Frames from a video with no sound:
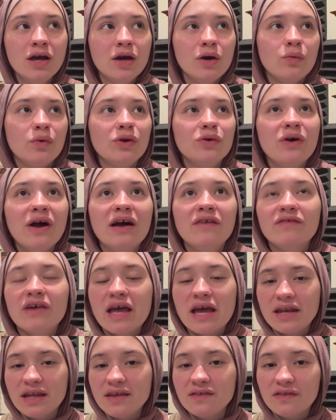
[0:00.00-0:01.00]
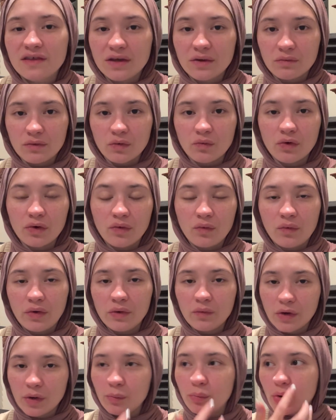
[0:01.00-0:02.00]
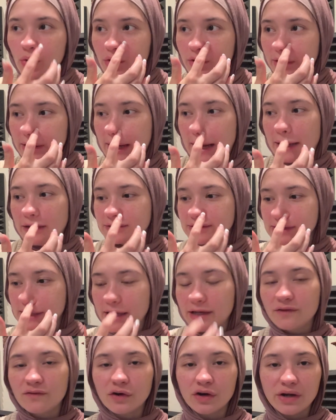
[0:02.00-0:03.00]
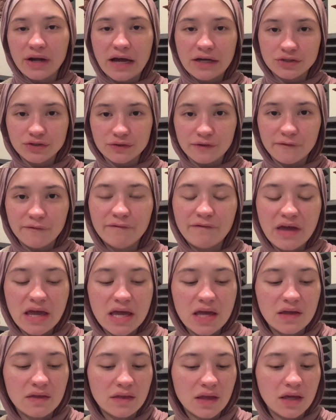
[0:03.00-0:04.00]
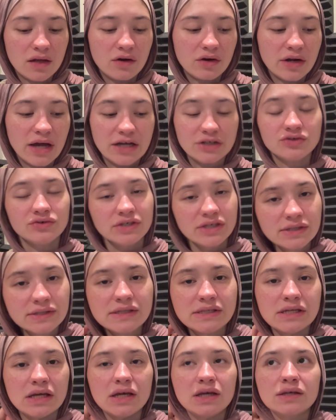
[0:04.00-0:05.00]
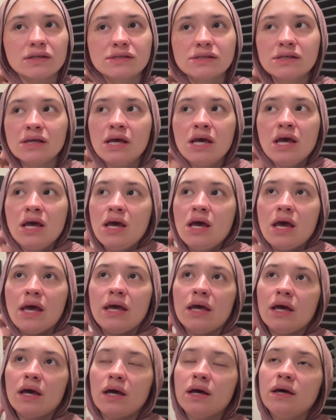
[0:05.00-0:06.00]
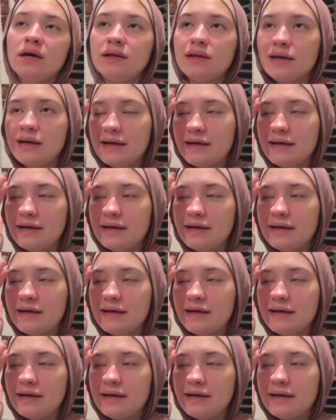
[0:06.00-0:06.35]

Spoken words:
We don't have anything when we're born outside of our natural faith and our natural instincts. And